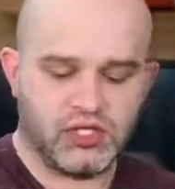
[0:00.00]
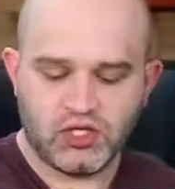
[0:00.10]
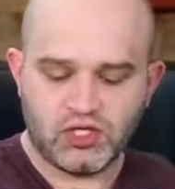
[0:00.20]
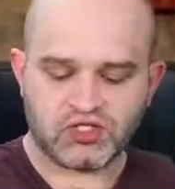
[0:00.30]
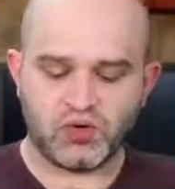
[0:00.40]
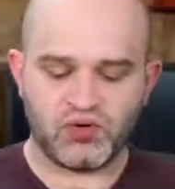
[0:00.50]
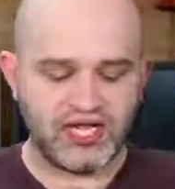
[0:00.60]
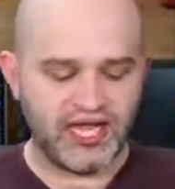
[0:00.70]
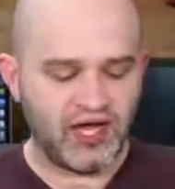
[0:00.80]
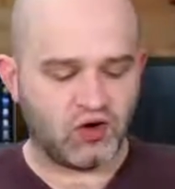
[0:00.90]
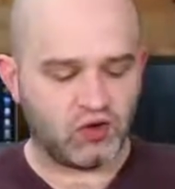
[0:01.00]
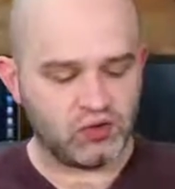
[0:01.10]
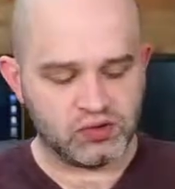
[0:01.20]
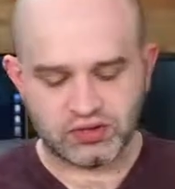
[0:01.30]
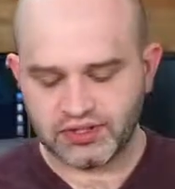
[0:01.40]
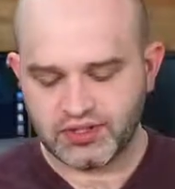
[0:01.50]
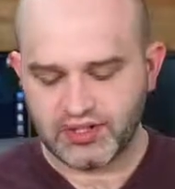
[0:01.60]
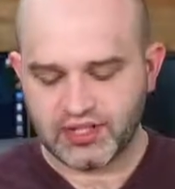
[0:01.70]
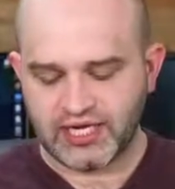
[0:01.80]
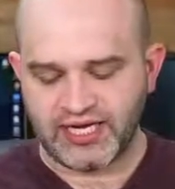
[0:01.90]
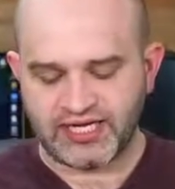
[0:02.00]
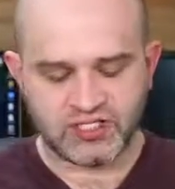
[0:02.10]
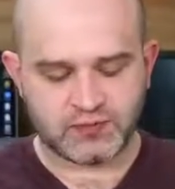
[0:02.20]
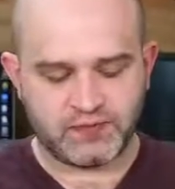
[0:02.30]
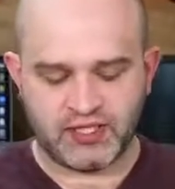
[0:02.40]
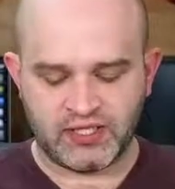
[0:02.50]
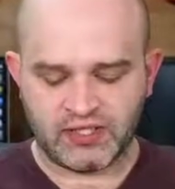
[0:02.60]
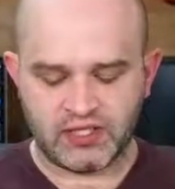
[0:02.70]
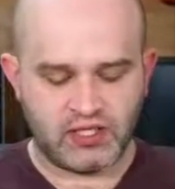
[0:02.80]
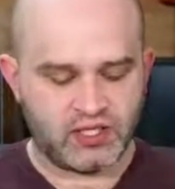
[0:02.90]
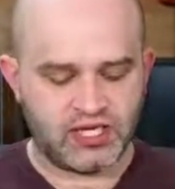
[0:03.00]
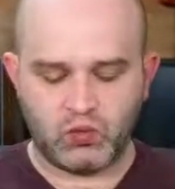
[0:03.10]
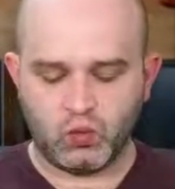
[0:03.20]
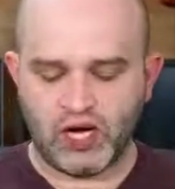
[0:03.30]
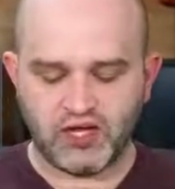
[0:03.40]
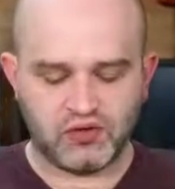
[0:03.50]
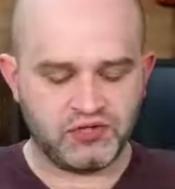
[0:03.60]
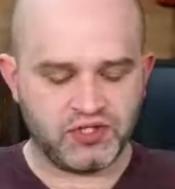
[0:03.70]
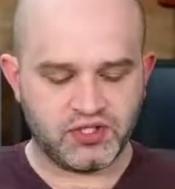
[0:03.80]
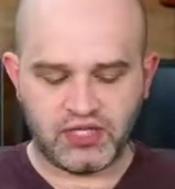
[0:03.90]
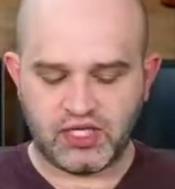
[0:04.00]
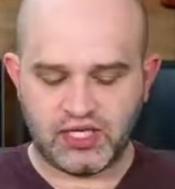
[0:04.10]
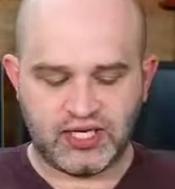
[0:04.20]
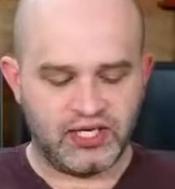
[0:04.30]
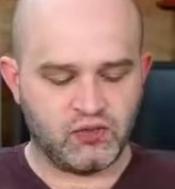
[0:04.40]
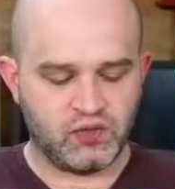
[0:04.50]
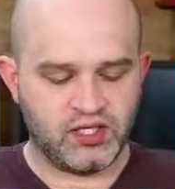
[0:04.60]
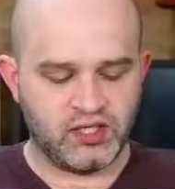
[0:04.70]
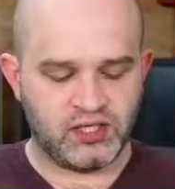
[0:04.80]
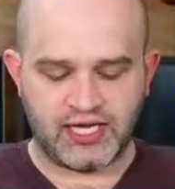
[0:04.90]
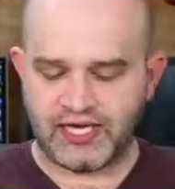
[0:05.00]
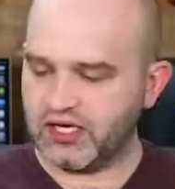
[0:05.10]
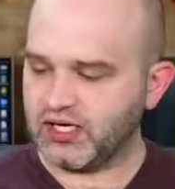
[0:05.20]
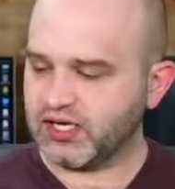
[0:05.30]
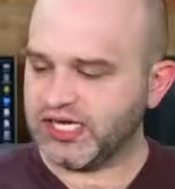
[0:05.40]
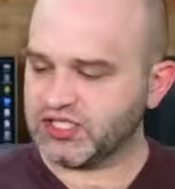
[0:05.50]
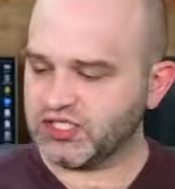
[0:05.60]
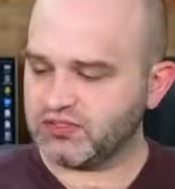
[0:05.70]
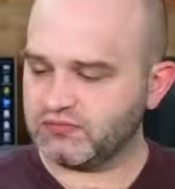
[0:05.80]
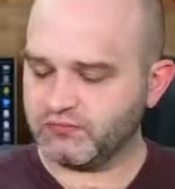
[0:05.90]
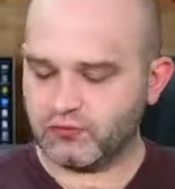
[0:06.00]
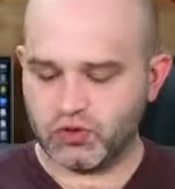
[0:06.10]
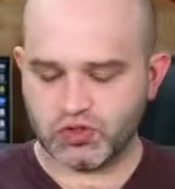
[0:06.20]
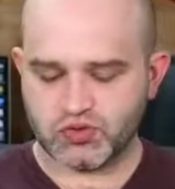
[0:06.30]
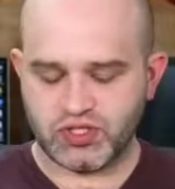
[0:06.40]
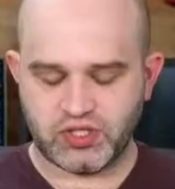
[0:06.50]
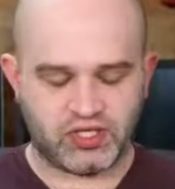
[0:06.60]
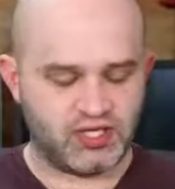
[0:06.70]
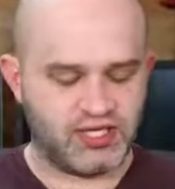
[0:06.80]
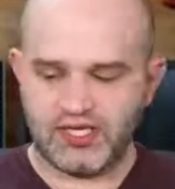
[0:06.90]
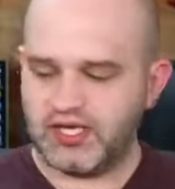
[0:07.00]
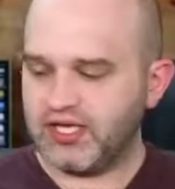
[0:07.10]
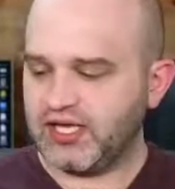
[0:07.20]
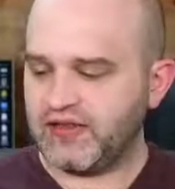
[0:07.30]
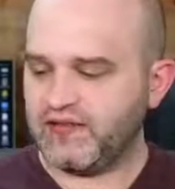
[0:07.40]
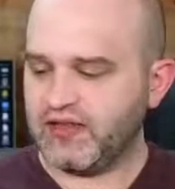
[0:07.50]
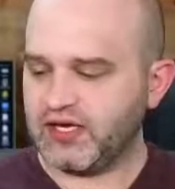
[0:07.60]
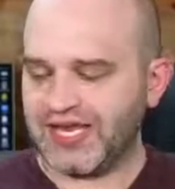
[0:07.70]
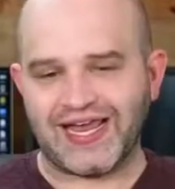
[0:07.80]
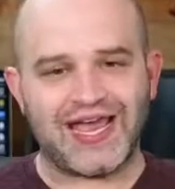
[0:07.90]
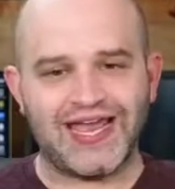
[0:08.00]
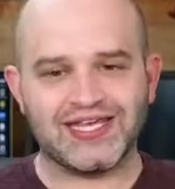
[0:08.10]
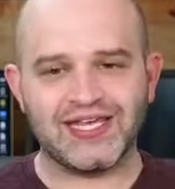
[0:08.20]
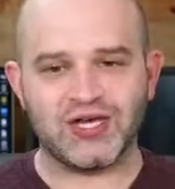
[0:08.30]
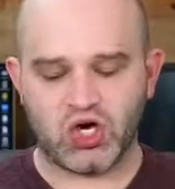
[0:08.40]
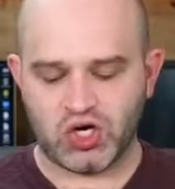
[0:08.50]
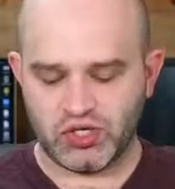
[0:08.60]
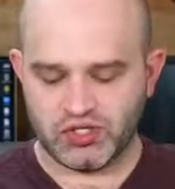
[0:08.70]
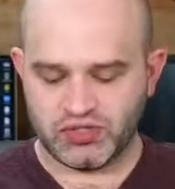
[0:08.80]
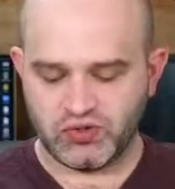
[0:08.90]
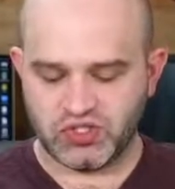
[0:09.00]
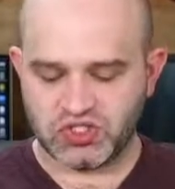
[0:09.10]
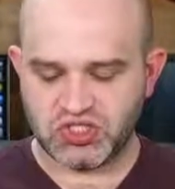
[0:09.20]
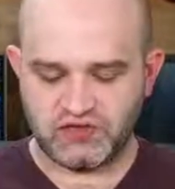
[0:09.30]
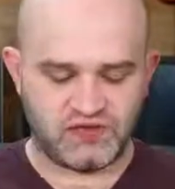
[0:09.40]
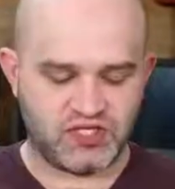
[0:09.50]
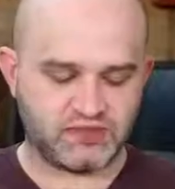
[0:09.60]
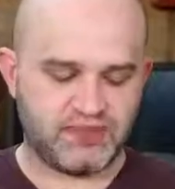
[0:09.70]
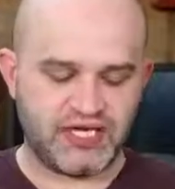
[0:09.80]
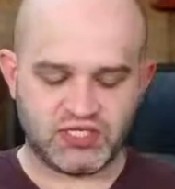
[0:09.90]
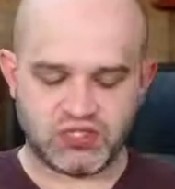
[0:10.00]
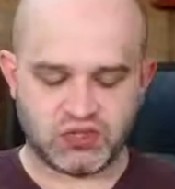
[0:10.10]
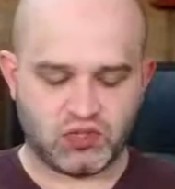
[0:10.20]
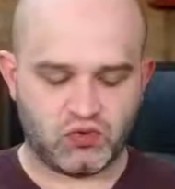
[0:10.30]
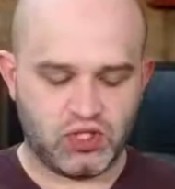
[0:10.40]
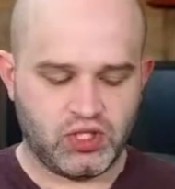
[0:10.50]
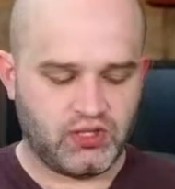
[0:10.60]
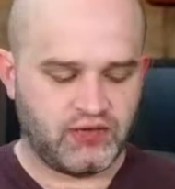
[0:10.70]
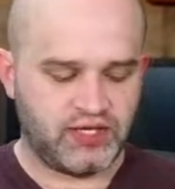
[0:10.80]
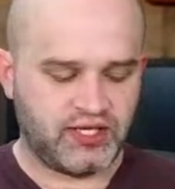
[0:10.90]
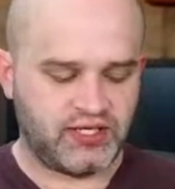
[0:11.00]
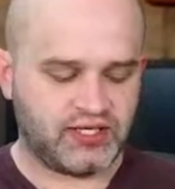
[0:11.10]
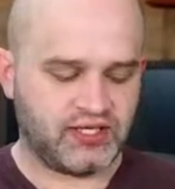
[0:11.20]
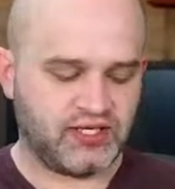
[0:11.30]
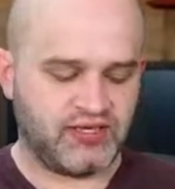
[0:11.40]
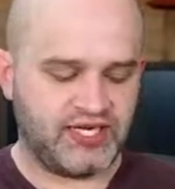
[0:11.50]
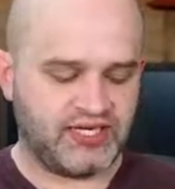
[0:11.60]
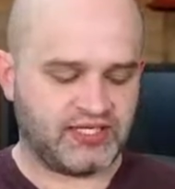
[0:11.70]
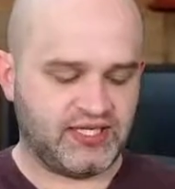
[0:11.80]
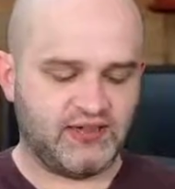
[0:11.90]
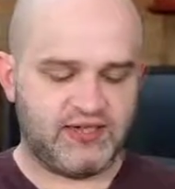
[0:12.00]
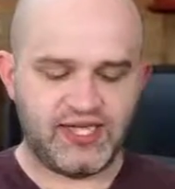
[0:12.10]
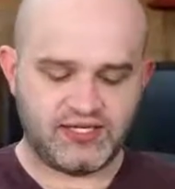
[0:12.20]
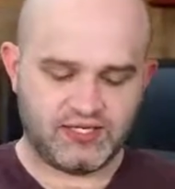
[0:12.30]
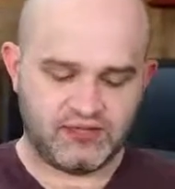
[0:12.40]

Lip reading: So now I can spend a wild, a green hatchet forestry card, and then a hiking card to achieve this patch. So that, and that.